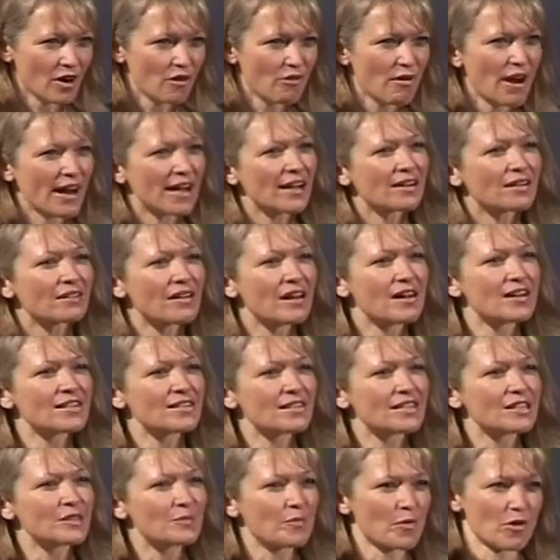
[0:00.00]

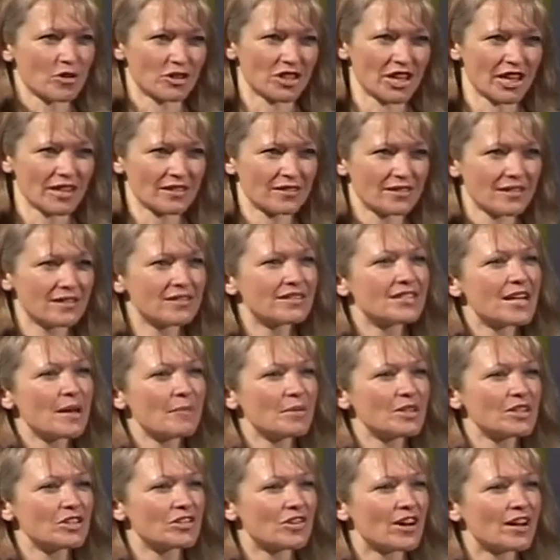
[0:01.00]
recognises projects that
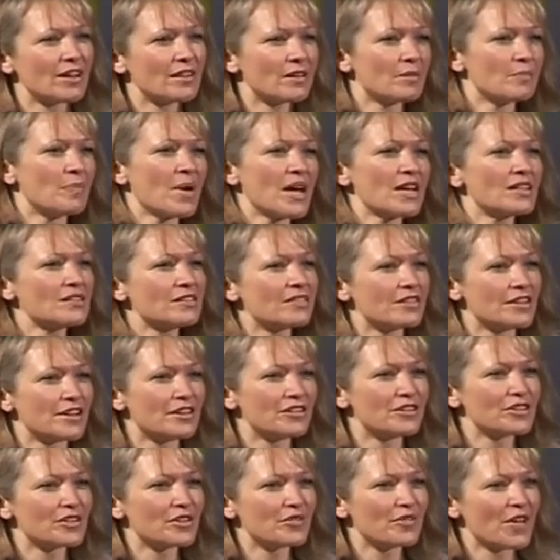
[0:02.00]
demonstrate the best
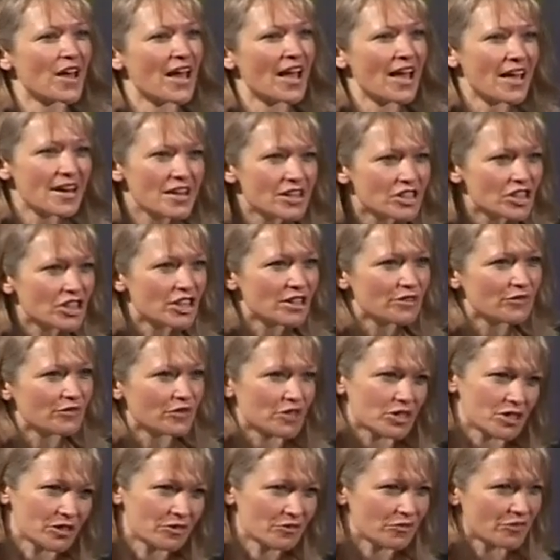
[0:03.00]
use of
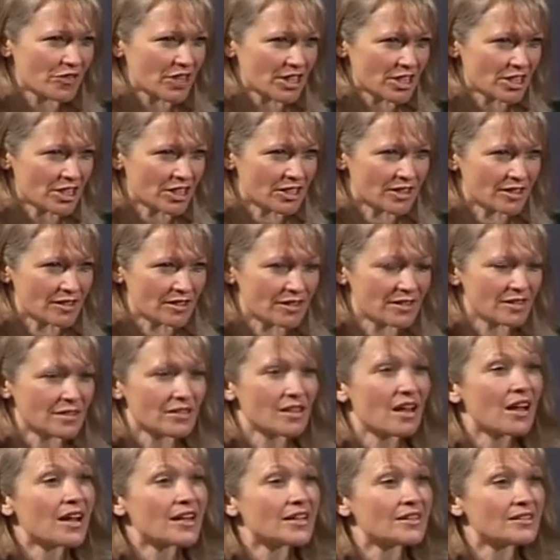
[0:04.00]
energy-efficient features
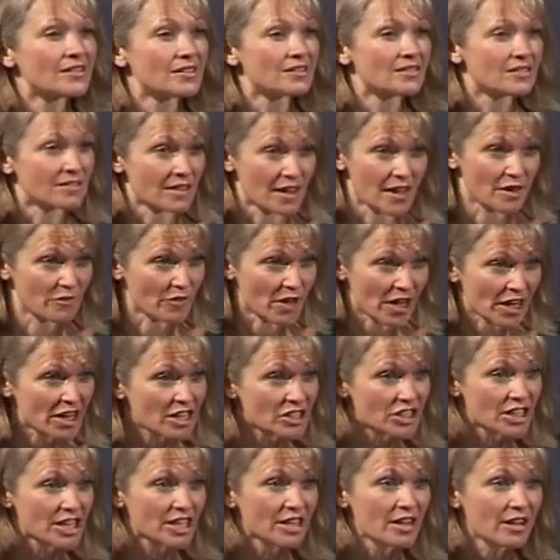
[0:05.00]
designed to save
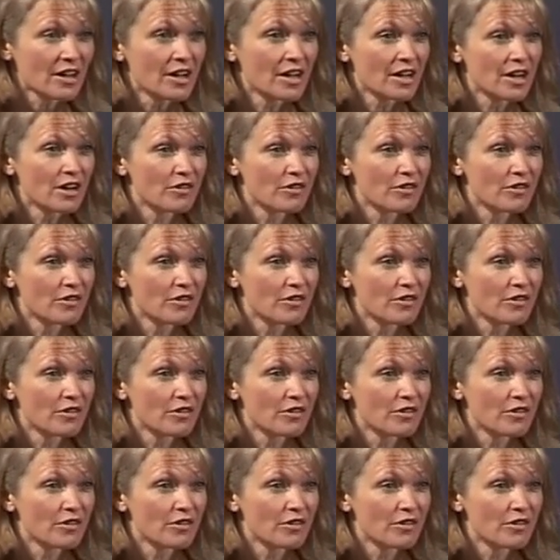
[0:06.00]
energy,